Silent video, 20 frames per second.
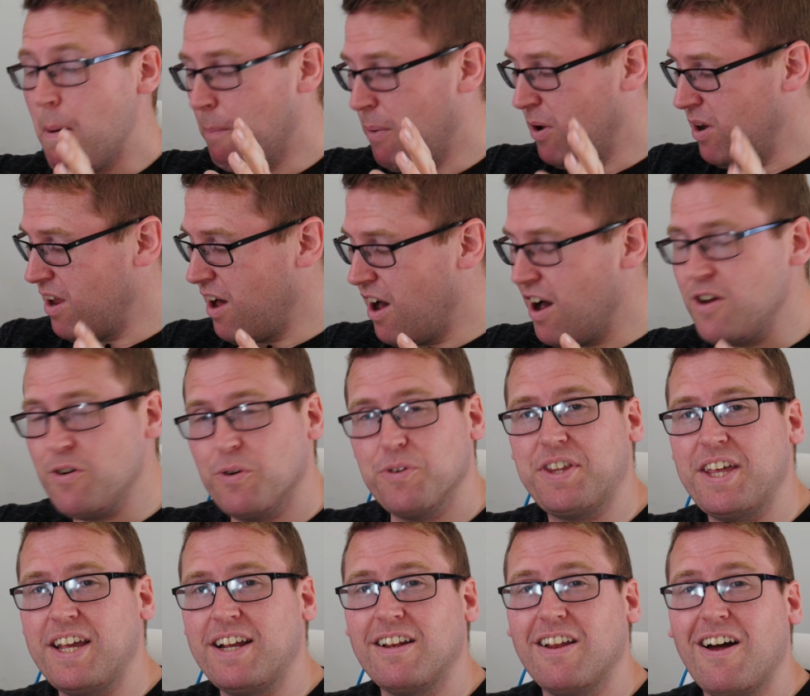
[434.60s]
But I don't
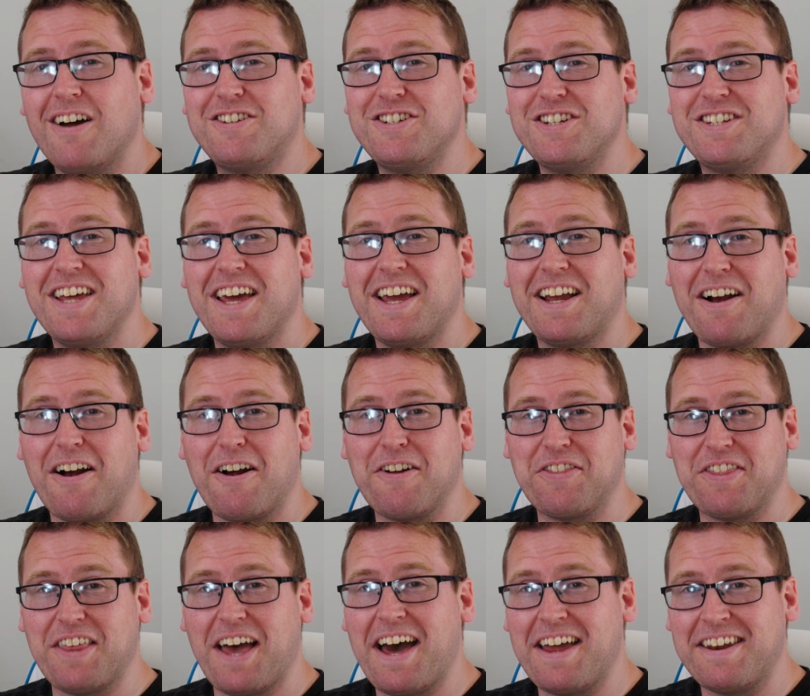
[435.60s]
think Logitech are
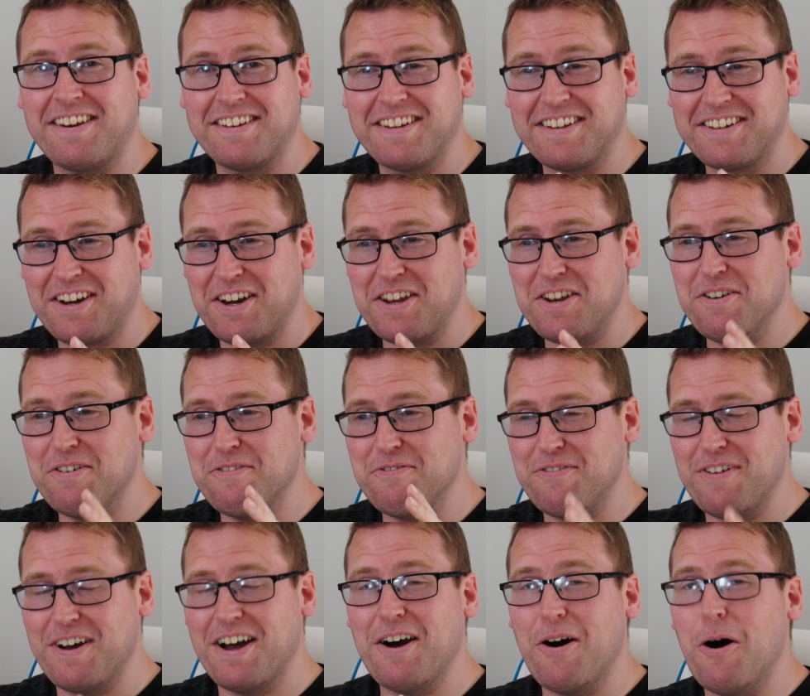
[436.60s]
that kind of
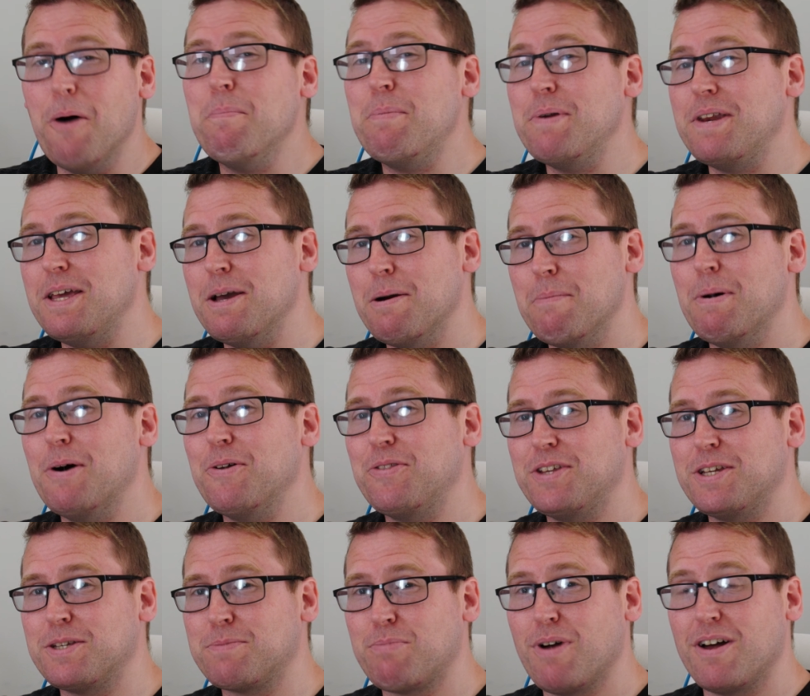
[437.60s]
uppity about
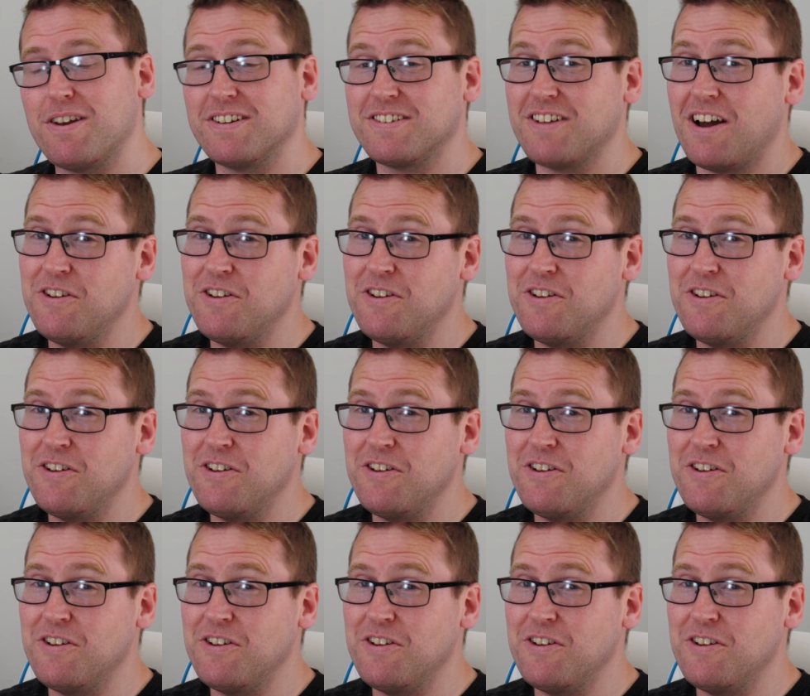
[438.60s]
this product.